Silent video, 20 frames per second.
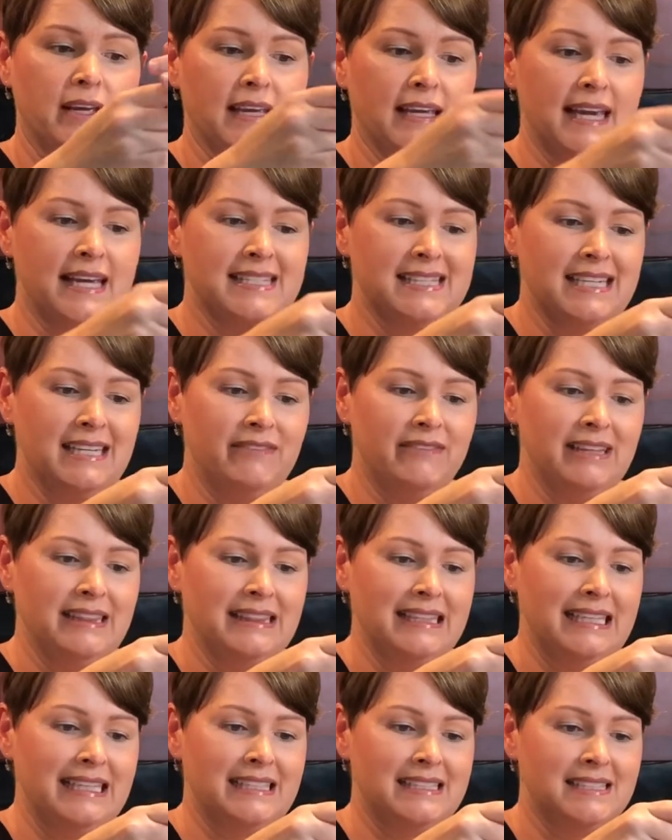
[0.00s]
in case any of
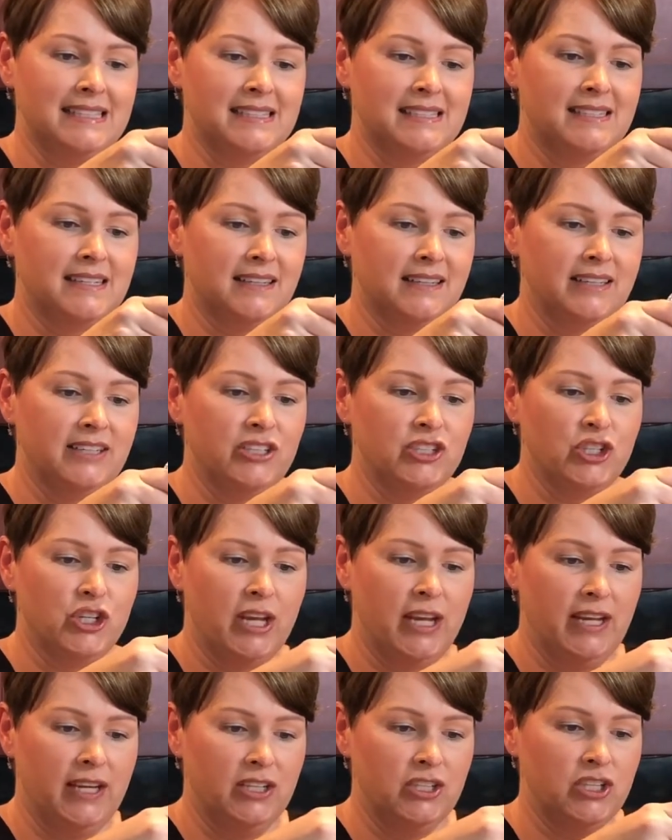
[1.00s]
it leaks, it's not gonna
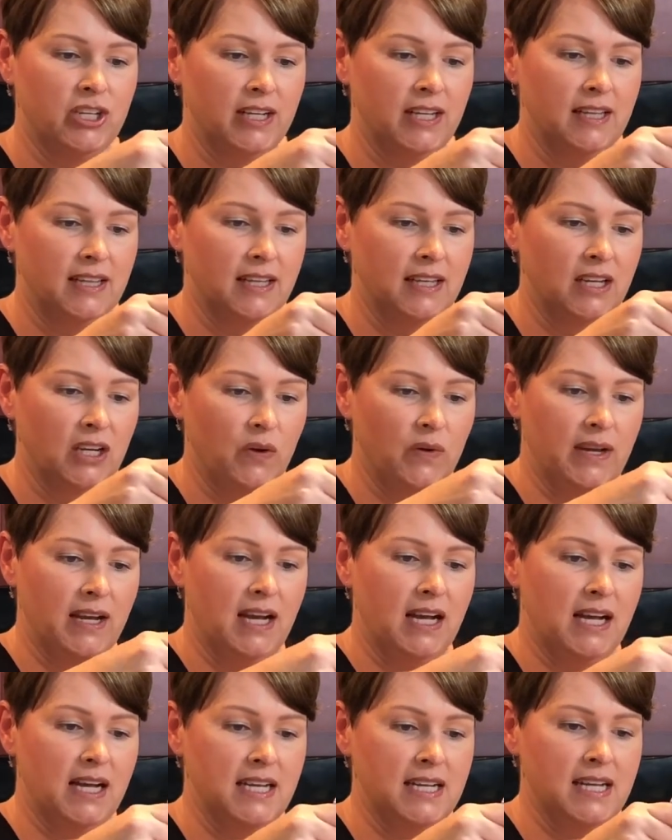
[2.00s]
change anything
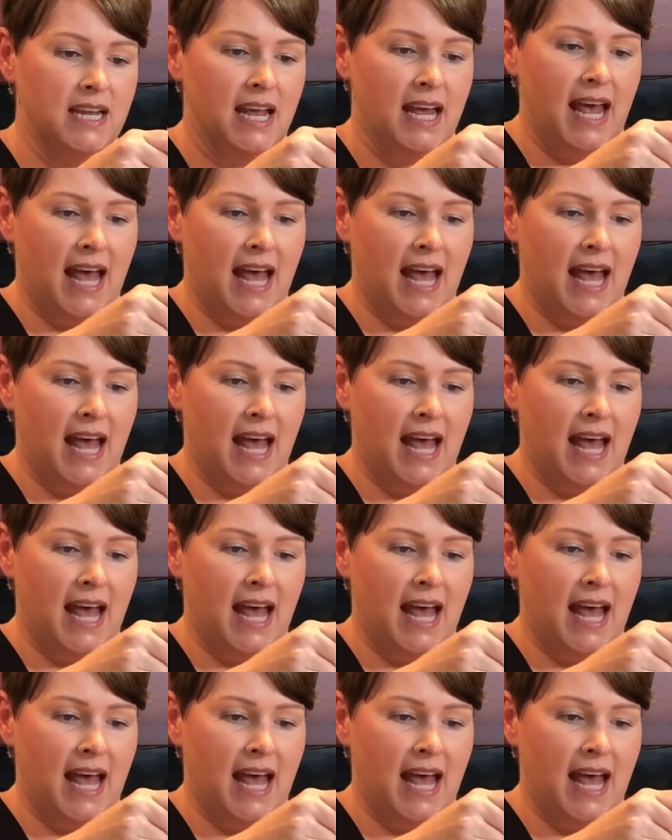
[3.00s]
going on.